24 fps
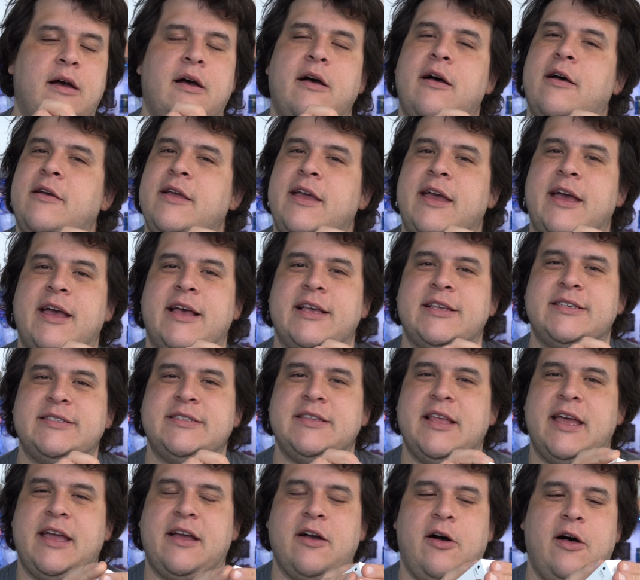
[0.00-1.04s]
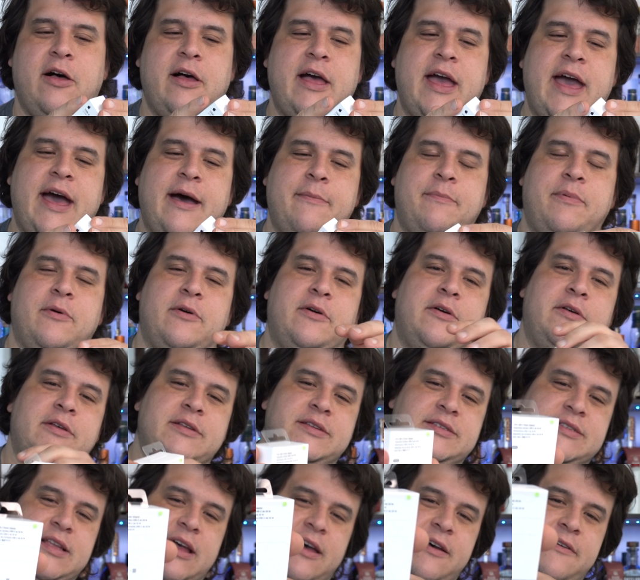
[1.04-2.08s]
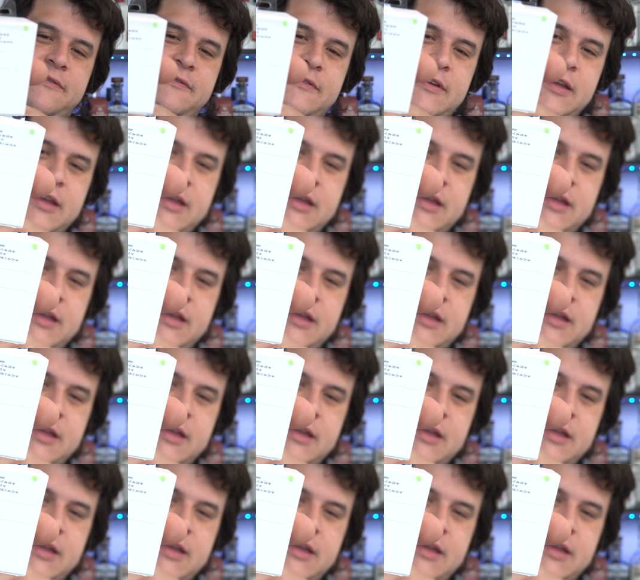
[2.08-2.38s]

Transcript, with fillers: Oh yes, like all Apple stuff,